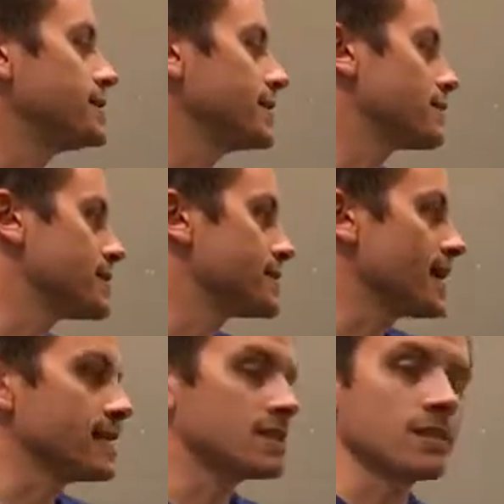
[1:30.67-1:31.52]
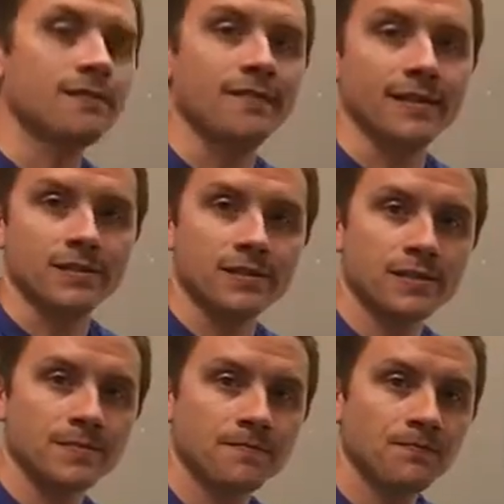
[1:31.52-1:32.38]
different sides of the
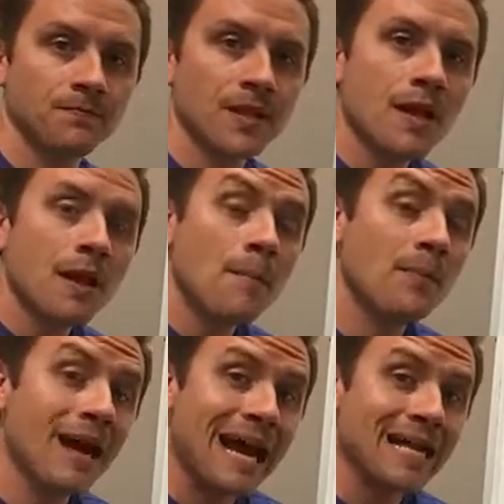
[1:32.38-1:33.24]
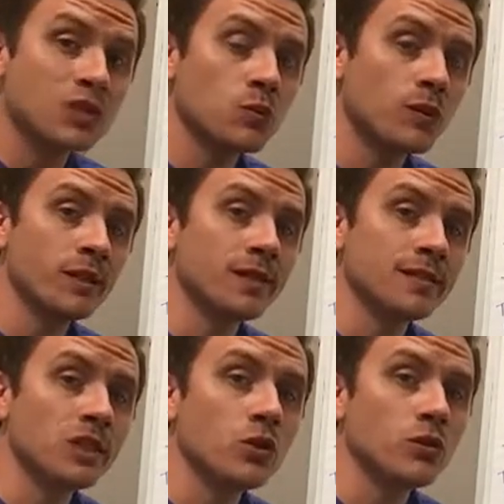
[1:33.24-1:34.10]
fence. But as we
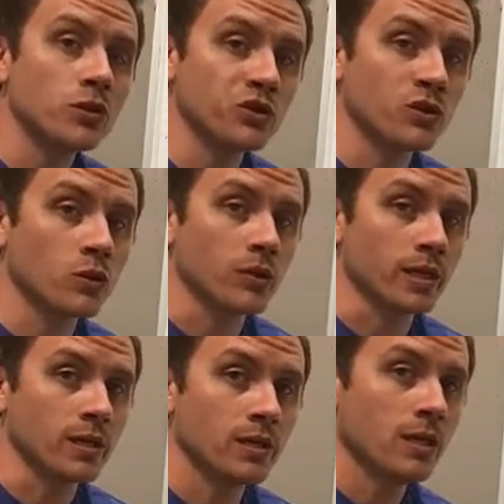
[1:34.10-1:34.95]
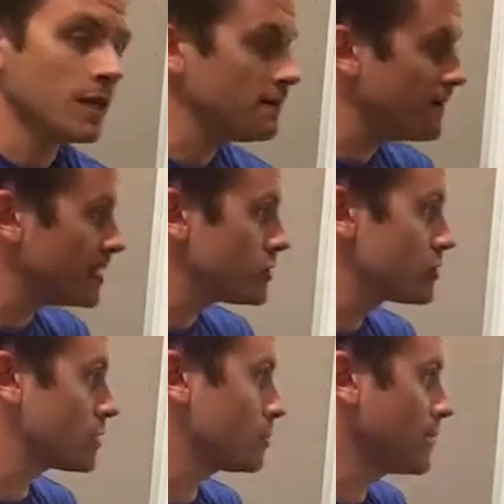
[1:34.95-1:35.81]
continued the story, events
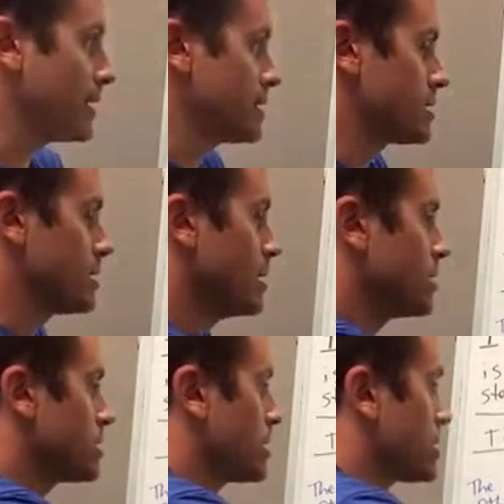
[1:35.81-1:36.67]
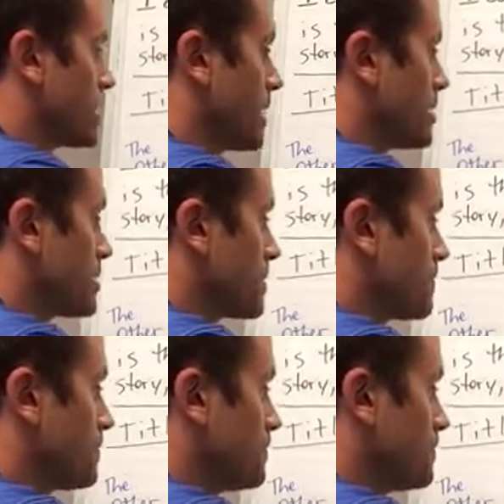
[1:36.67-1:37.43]
took place, such as